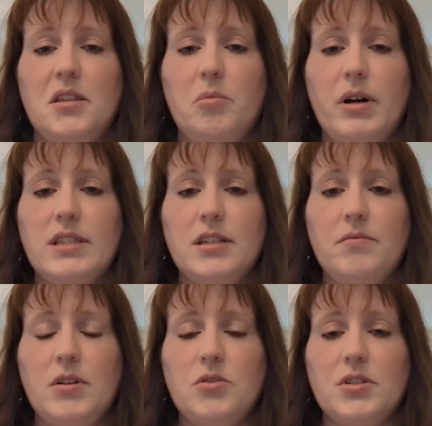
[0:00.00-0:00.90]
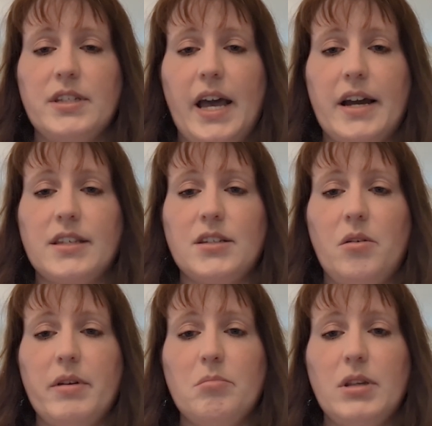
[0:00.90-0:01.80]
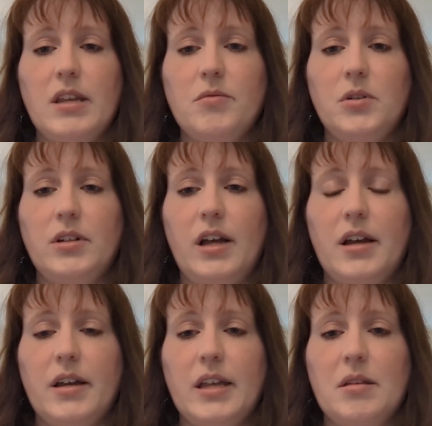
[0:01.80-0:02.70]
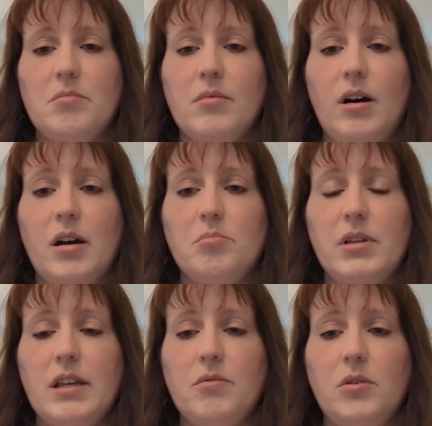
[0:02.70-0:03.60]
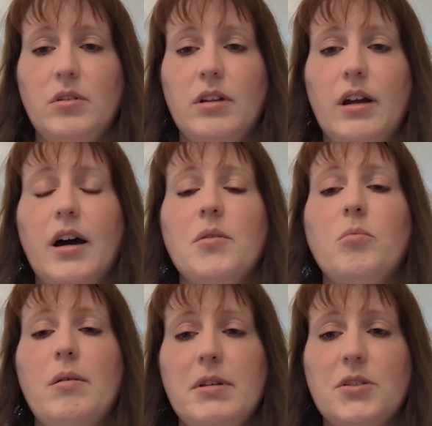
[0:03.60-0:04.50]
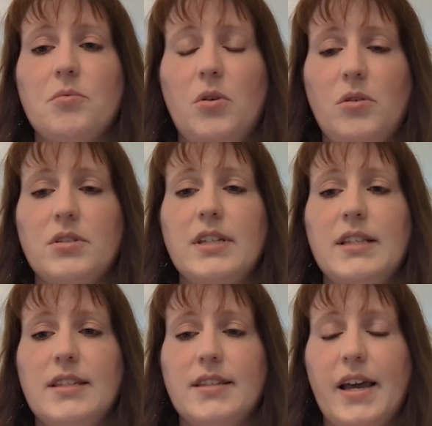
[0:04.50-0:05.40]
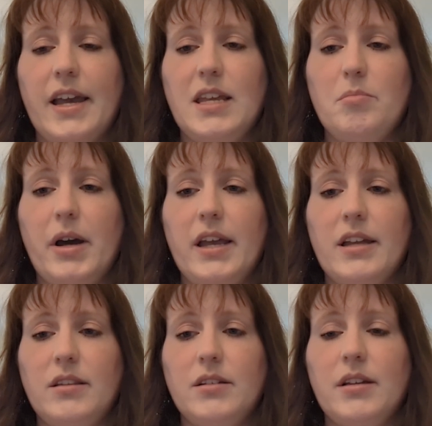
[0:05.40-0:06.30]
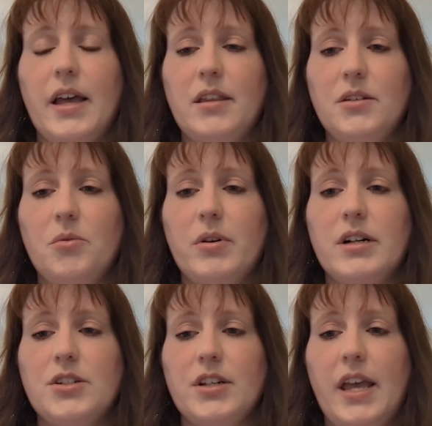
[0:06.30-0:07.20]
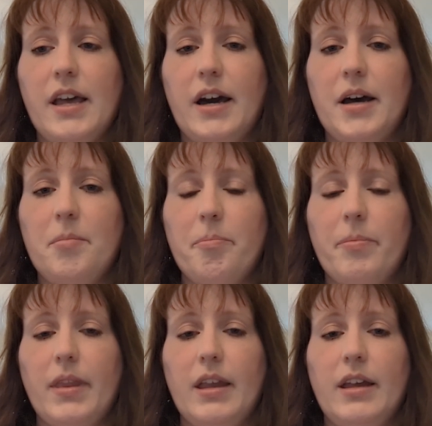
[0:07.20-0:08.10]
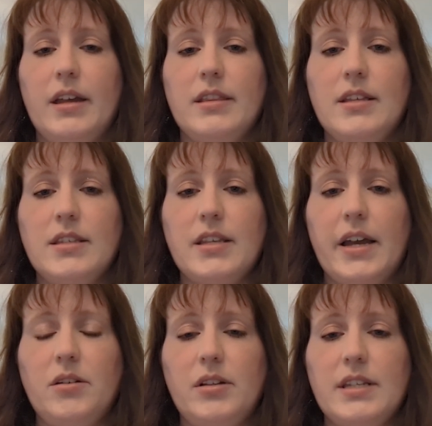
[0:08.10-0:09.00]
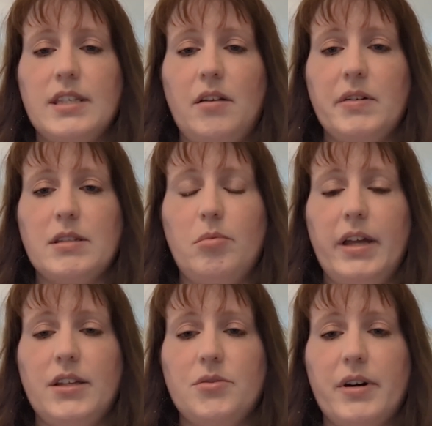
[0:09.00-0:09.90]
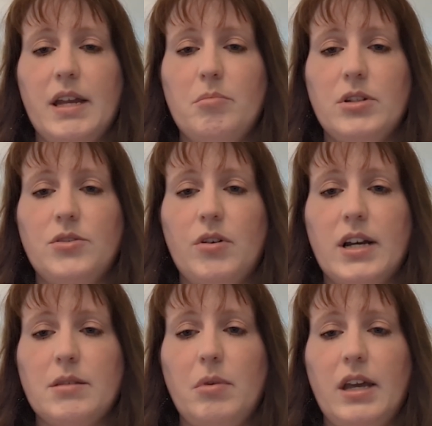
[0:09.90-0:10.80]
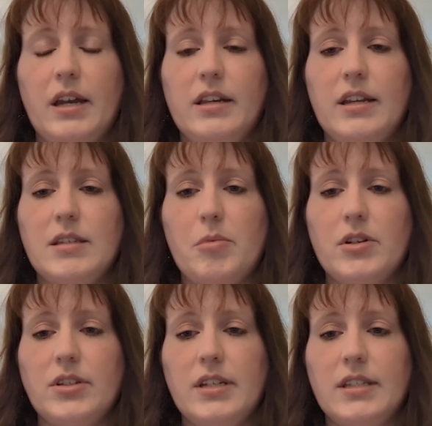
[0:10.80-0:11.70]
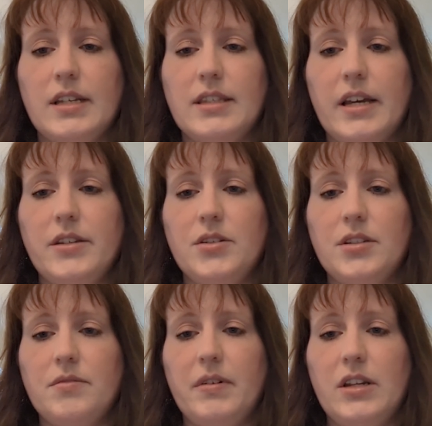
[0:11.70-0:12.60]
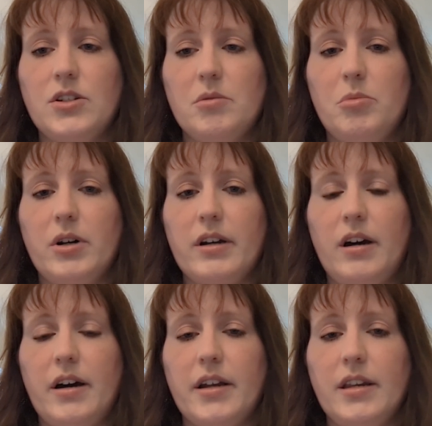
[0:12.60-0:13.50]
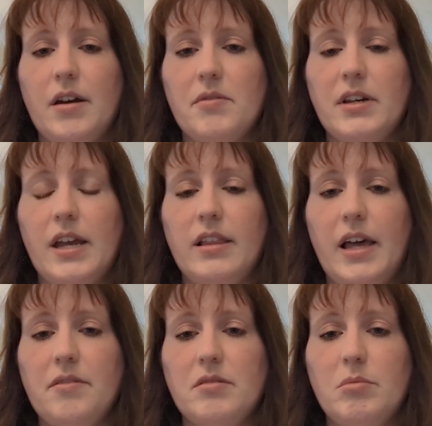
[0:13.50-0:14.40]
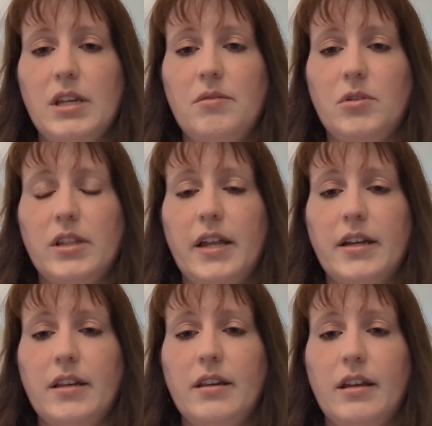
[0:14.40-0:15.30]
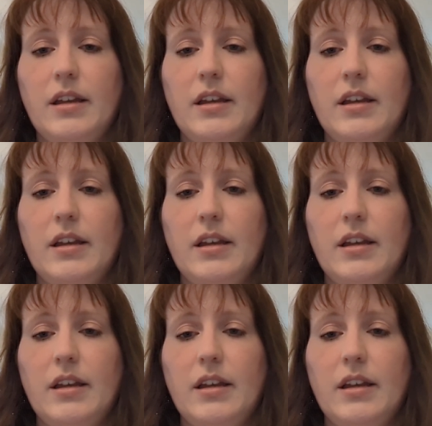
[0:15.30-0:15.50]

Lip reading: The Once and Future Sex, Going Medieval on Women's Roles in Society by Eleanor Janega. This title is self-explanatory but draws me in, especially since I just finished a book on everyday life in medieval London.